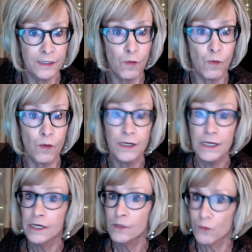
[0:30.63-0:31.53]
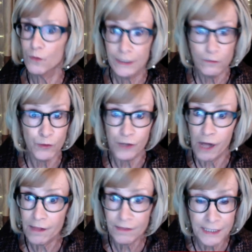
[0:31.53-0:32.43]
or we're
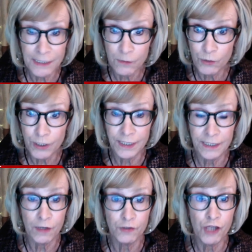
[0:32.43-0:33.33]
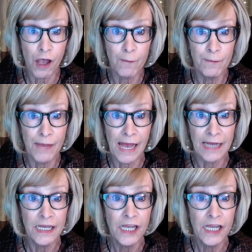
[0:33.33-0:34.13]
not thinking we're going to get our job back,